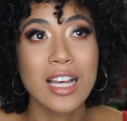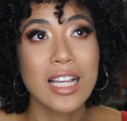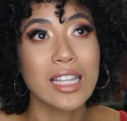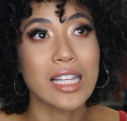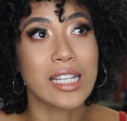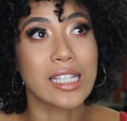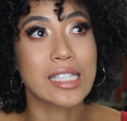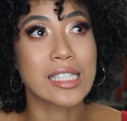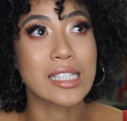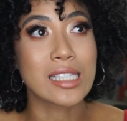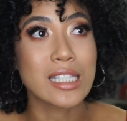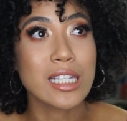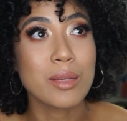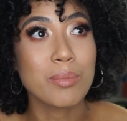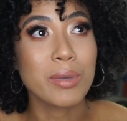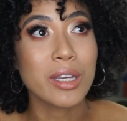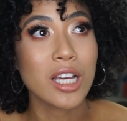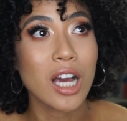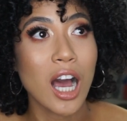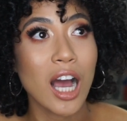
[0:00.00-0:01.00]
like
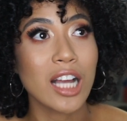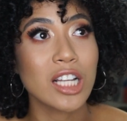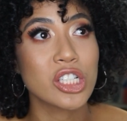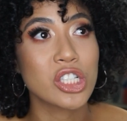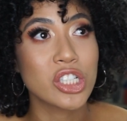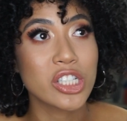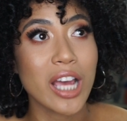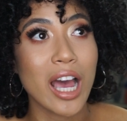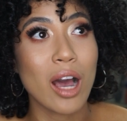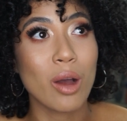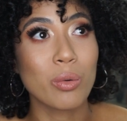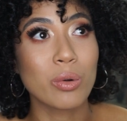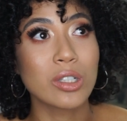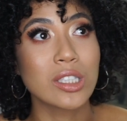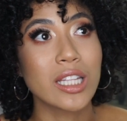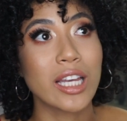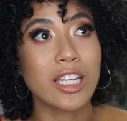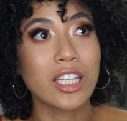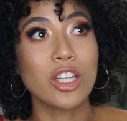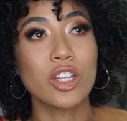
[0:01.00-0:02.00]
steaming hot shower
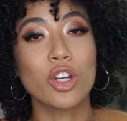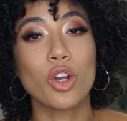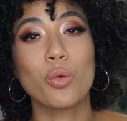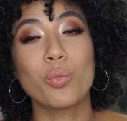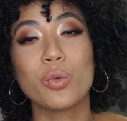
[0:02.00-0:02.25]
like, you know,